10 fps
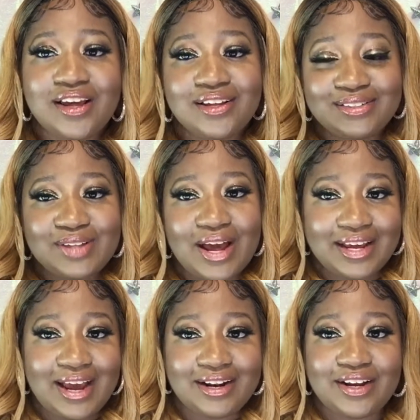so I
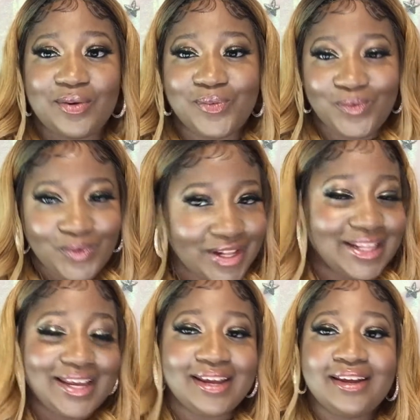kind of could
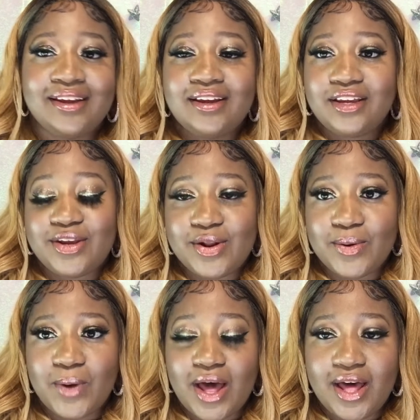really, you know,